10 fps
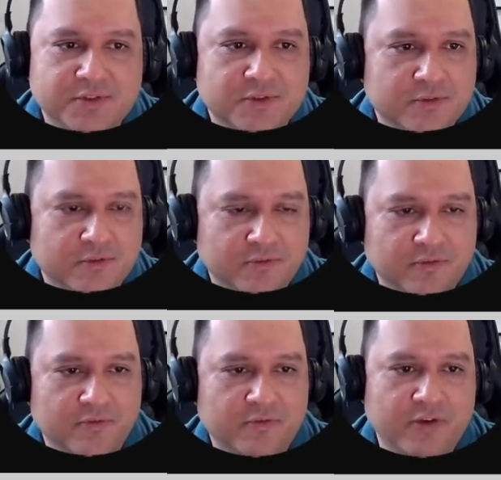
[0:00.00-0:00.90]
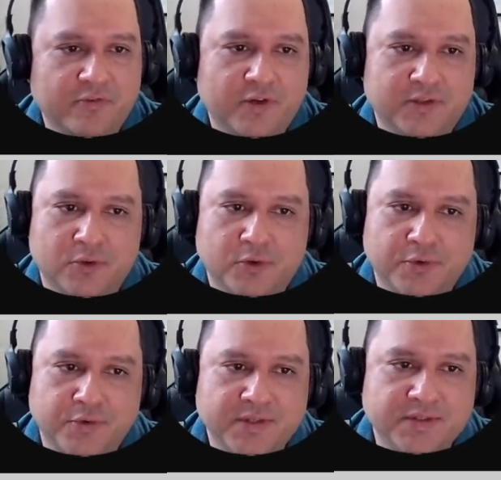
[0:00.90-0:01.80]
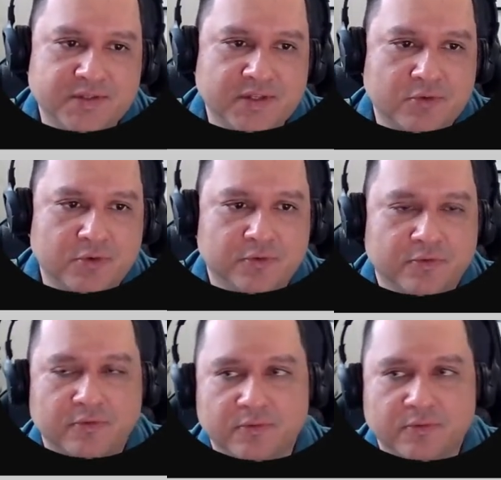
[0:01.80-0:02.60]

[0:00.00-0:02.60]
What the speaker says: So 5 factorial is equal